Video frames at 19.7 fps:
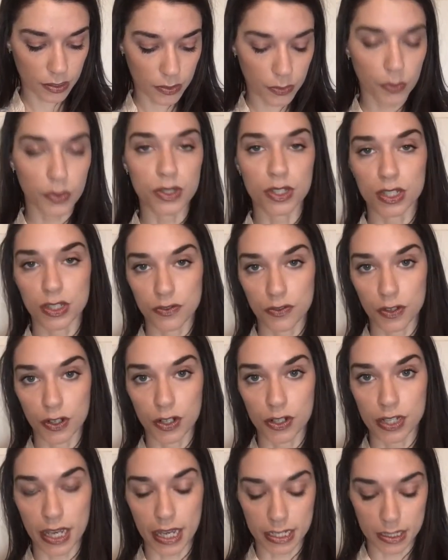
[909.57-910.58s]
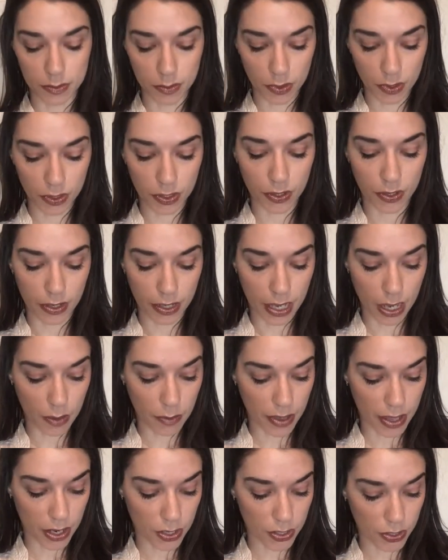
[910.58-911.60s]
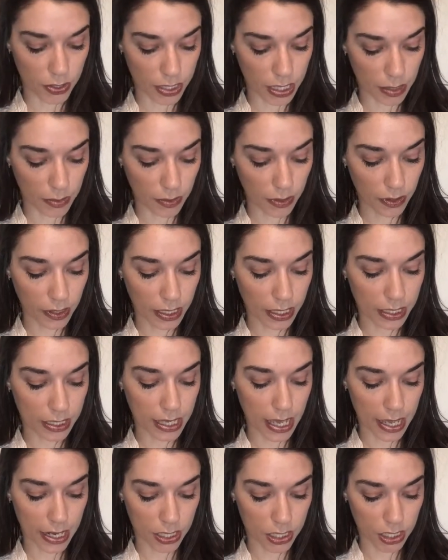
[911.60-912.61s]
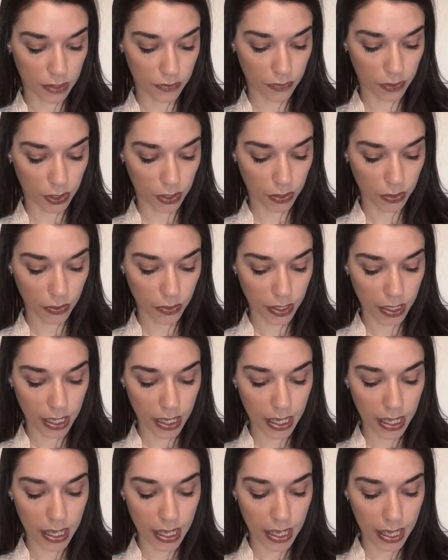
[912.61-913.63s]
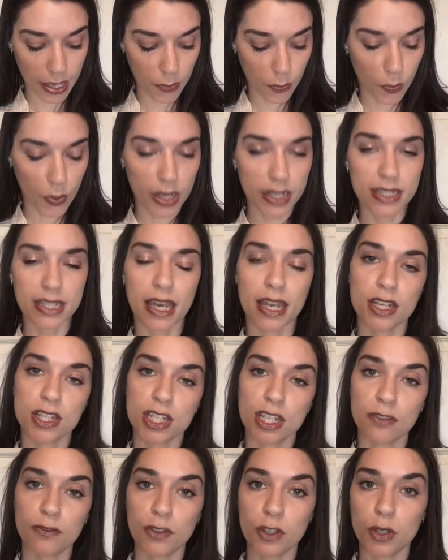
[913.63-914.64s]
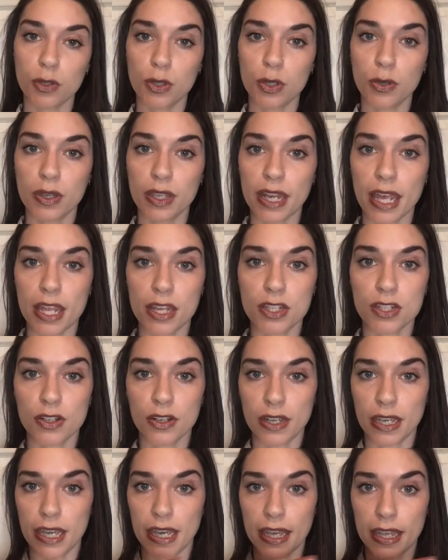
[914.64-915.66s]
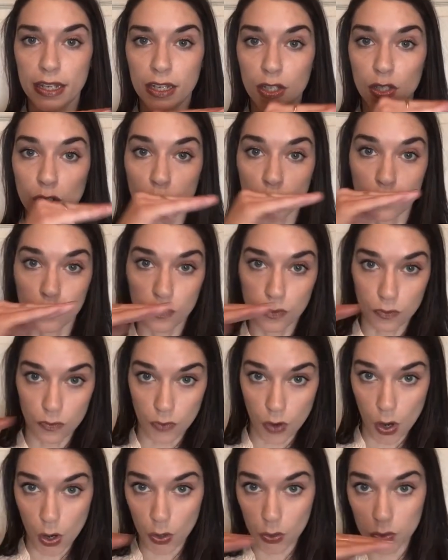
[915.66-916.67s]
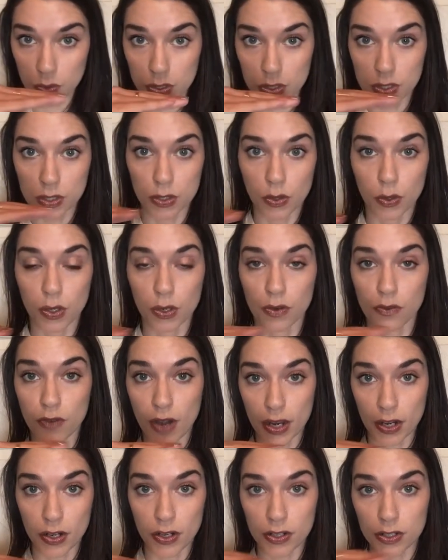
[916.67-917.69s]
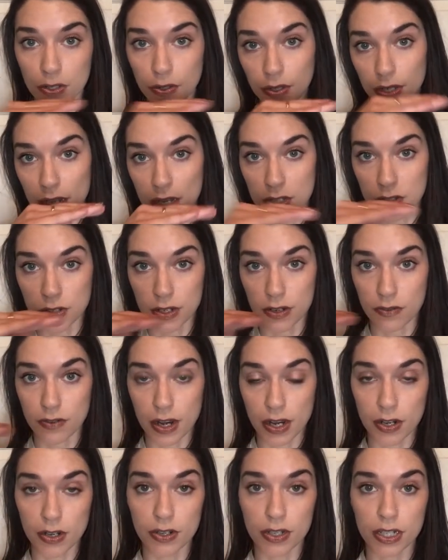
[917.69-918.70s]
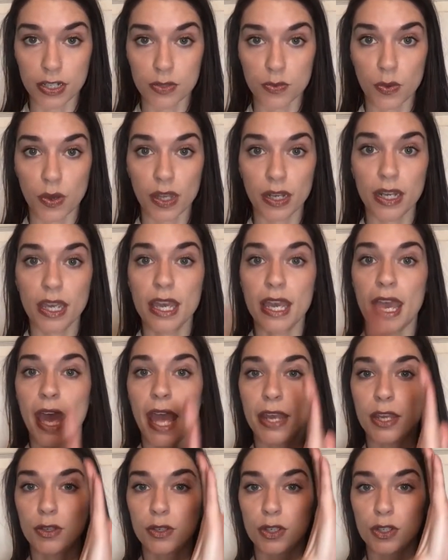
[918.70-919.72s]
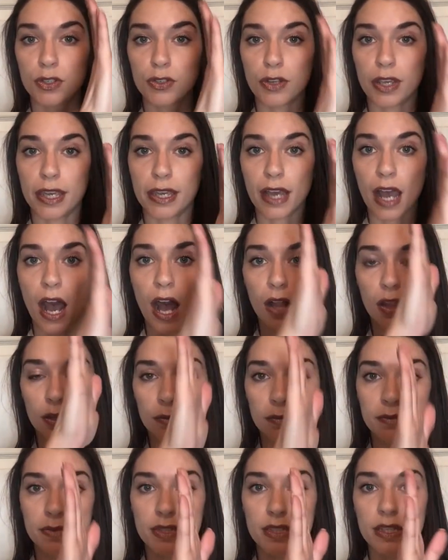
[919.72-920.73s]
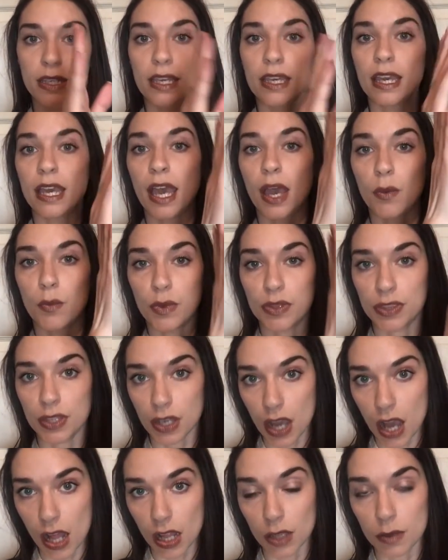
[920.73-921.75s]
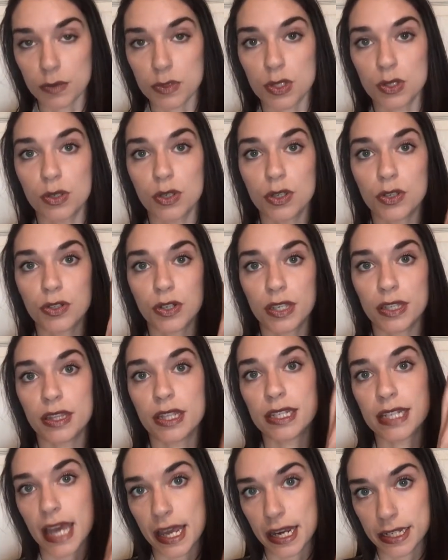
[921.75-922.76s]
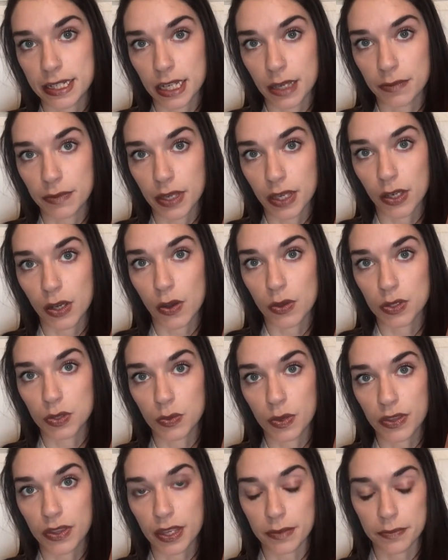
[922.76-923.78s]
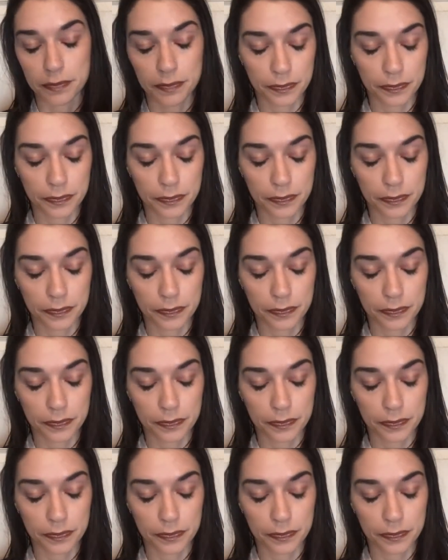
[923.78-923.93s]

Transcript: which is for your textbook, your account manager table in Datasheet View. When Datasheet View, you can enter in your rows, so your record, you can enter in a record each one, and you can create columns. And with the columns, you can create the data type that goes with it.